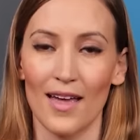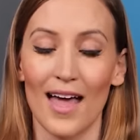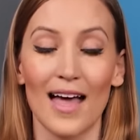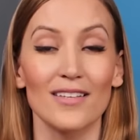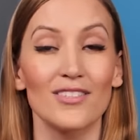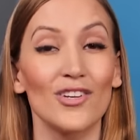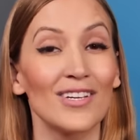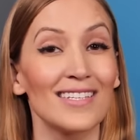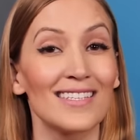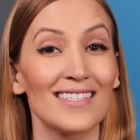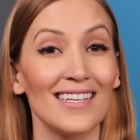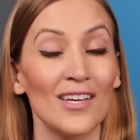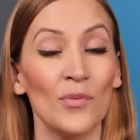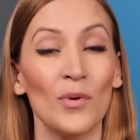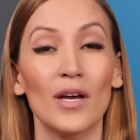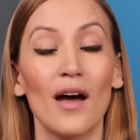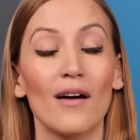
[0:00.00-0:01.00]
As you can
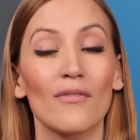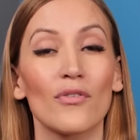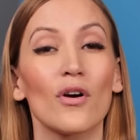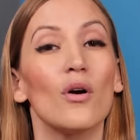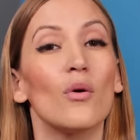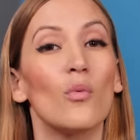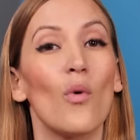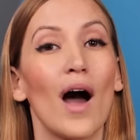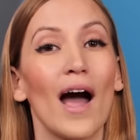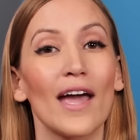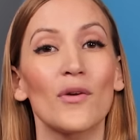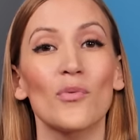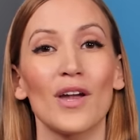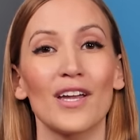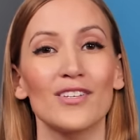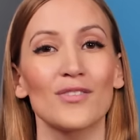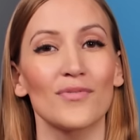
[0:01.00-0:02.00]
see, we cover a wide
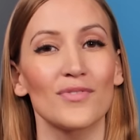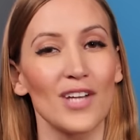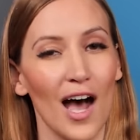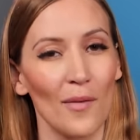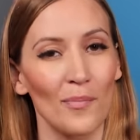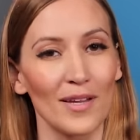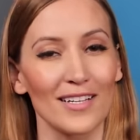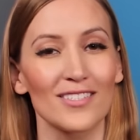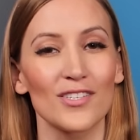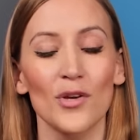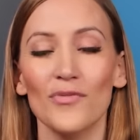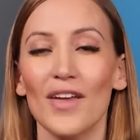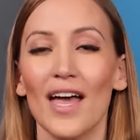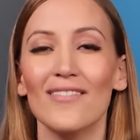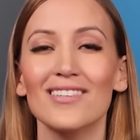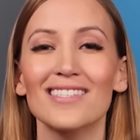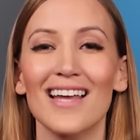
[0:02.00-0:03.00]
range of topics, so
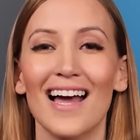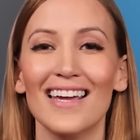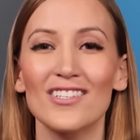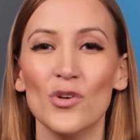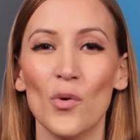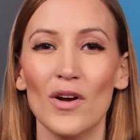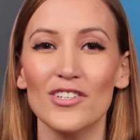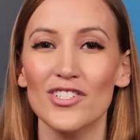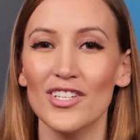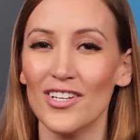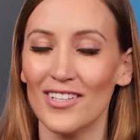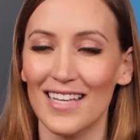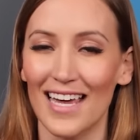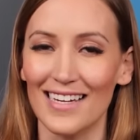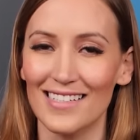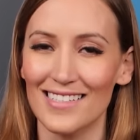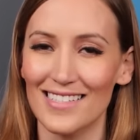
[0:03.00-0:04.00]
if you have a science question
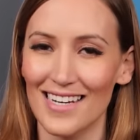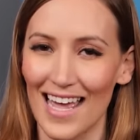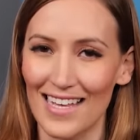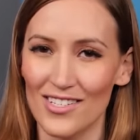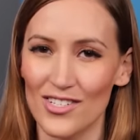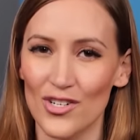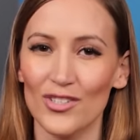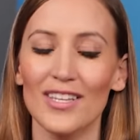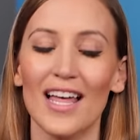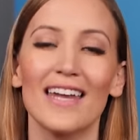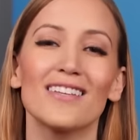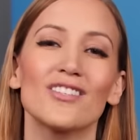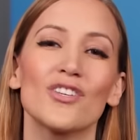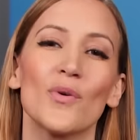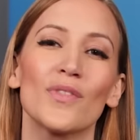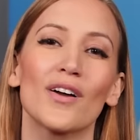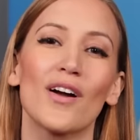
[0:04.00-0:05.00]
you'd like us to answer, let
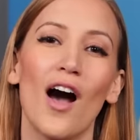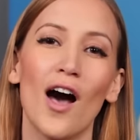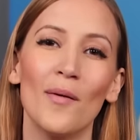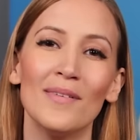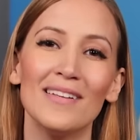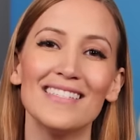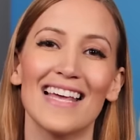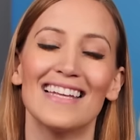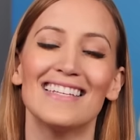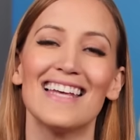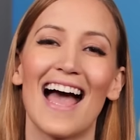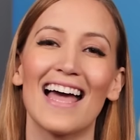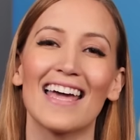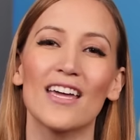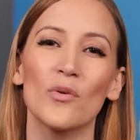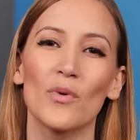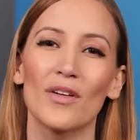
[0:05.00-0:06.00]
us know in the comments and
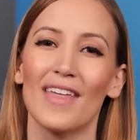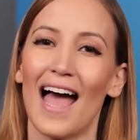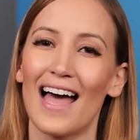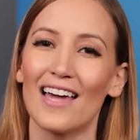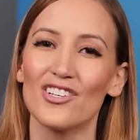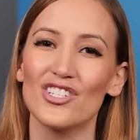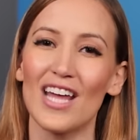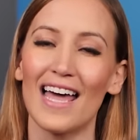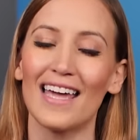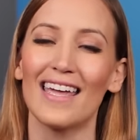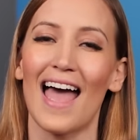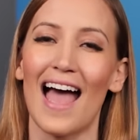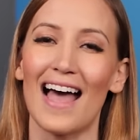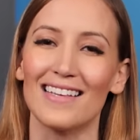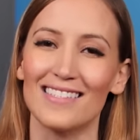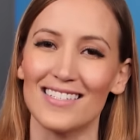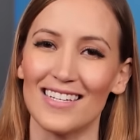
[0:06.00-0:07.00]
tag it with hashtag
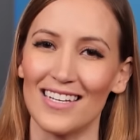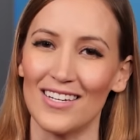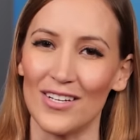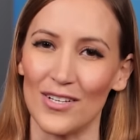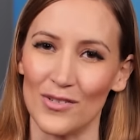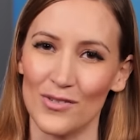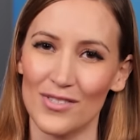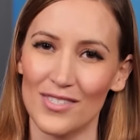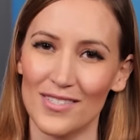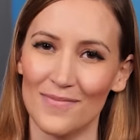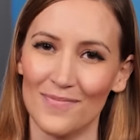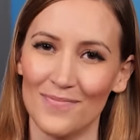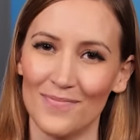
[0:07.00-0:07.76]
Ask DNews.